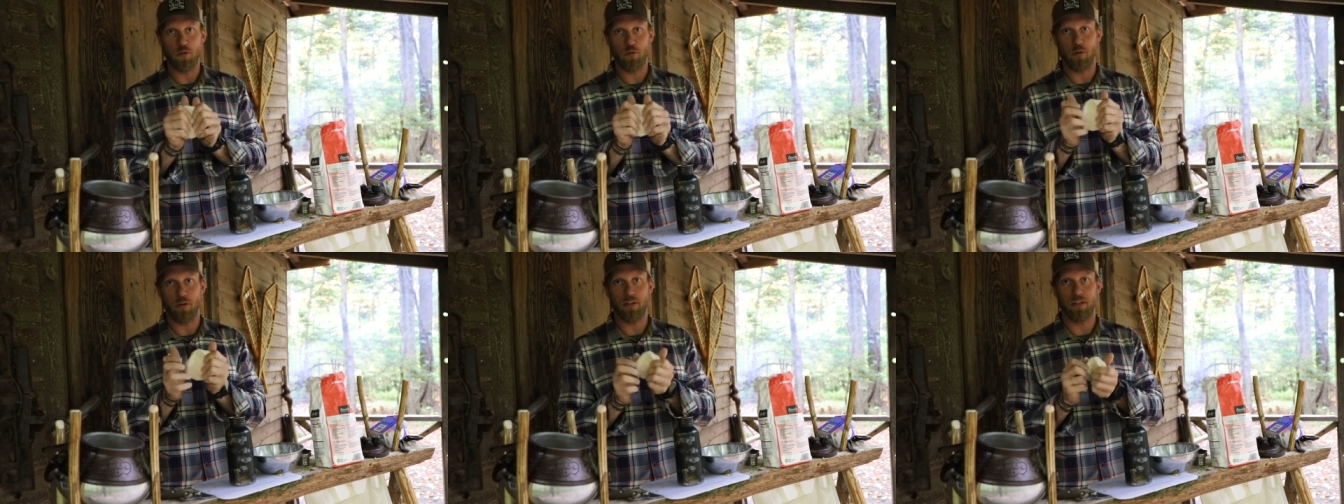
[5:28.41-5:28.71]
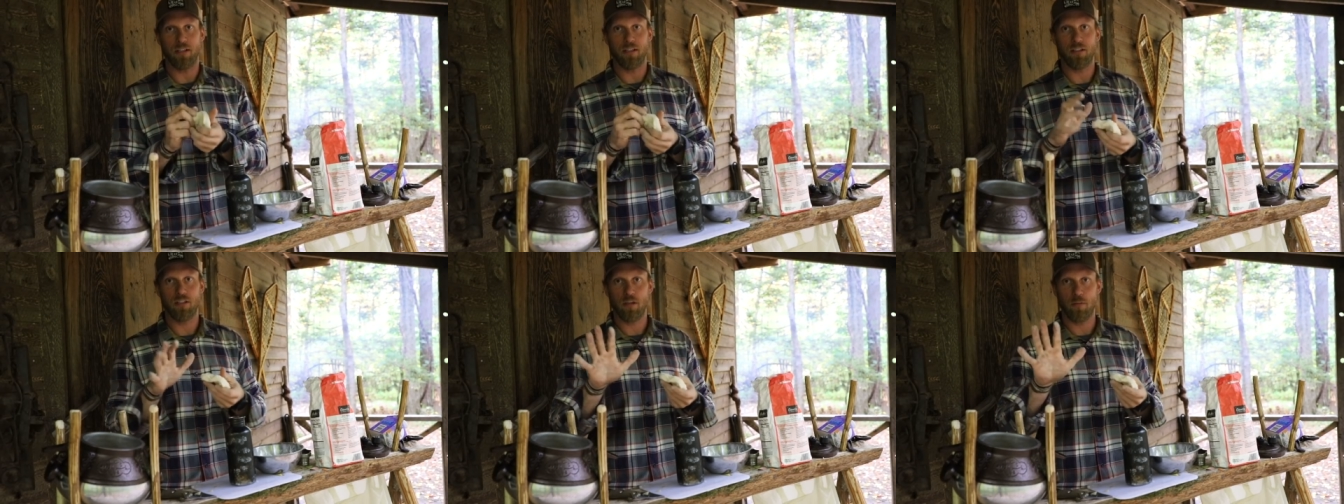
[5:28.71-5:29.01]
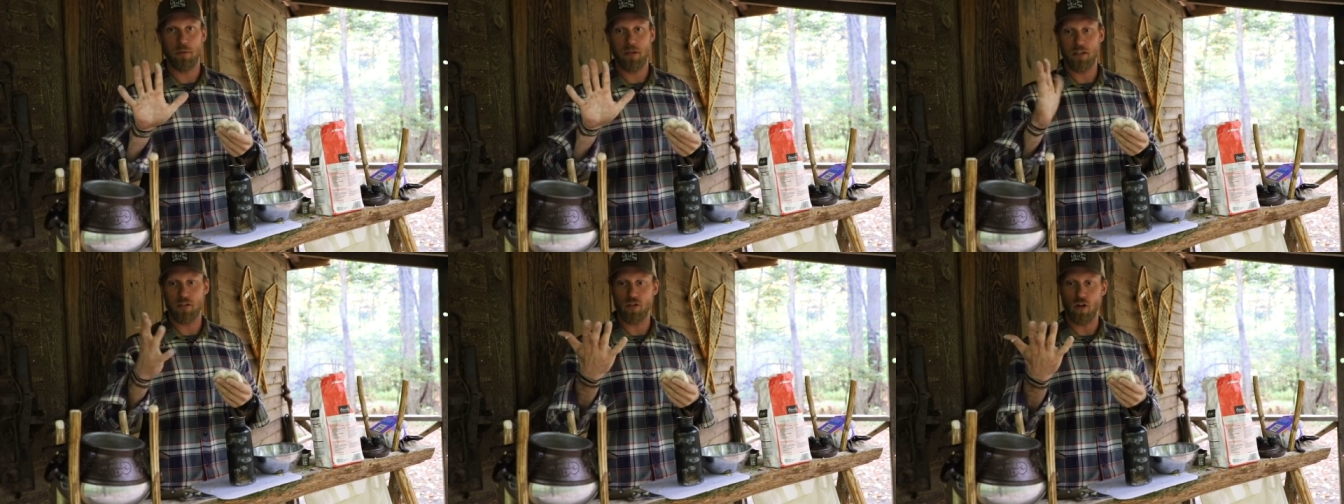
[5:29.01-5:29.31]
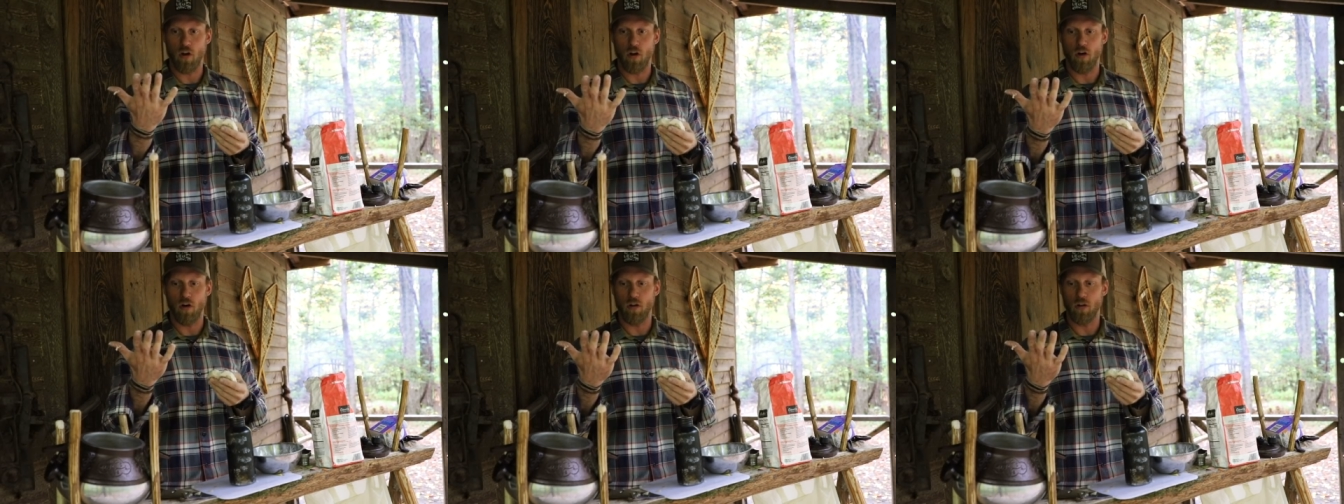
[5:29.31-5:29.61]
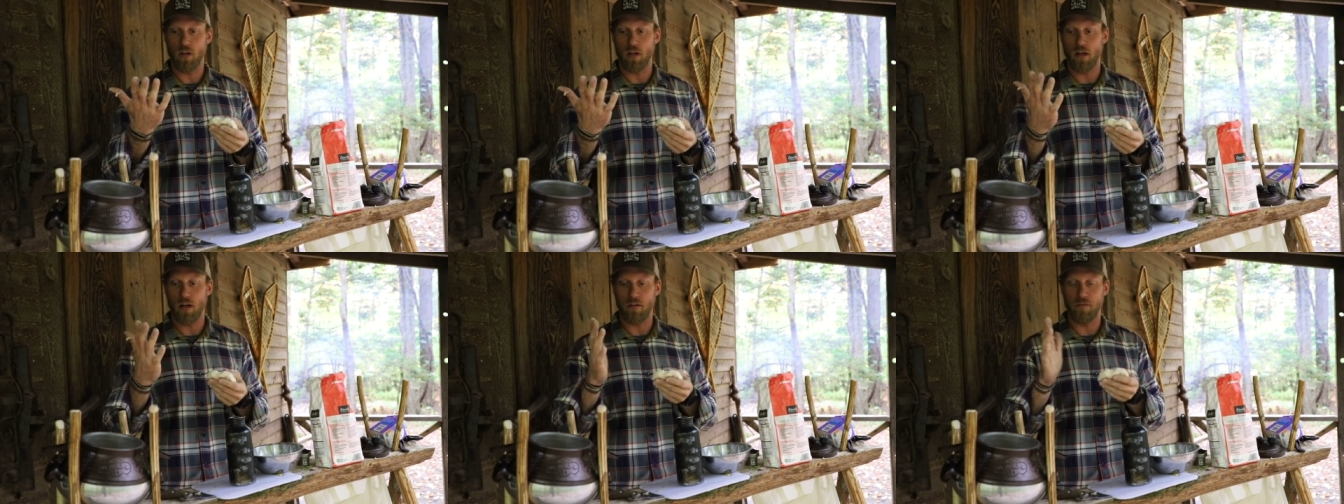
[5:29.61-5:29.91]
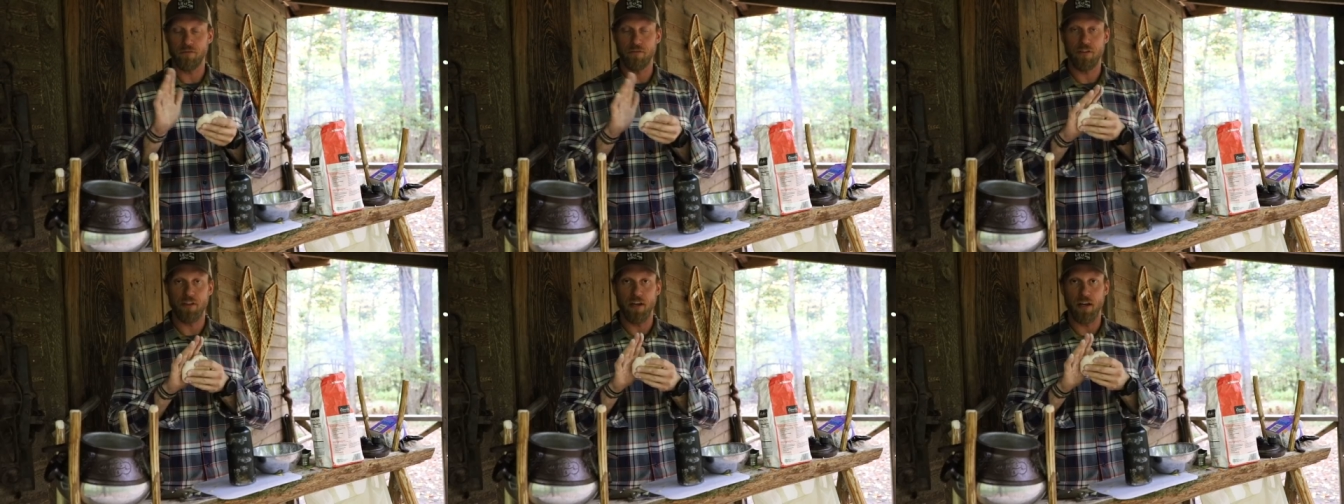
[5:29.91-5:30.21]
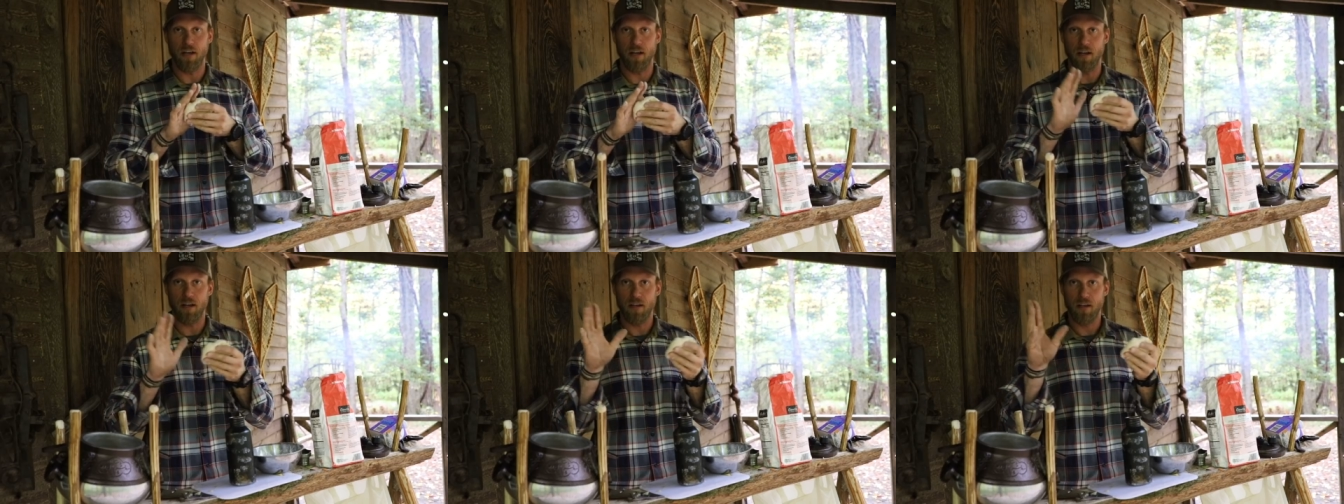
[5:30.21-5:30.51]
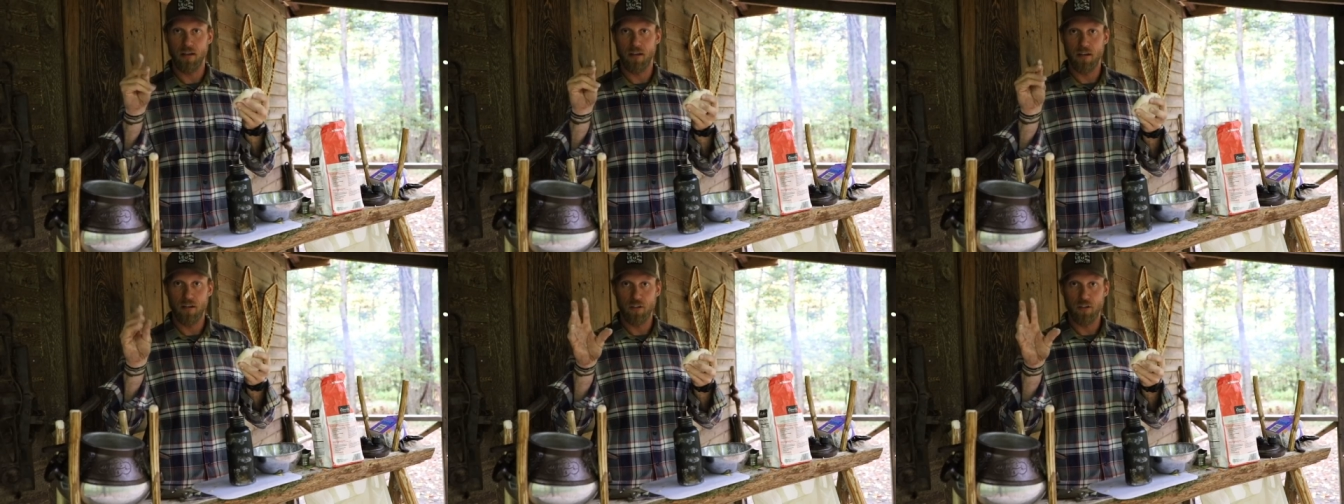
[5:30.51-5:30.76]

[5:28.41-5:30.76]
is where it needs to be is all of the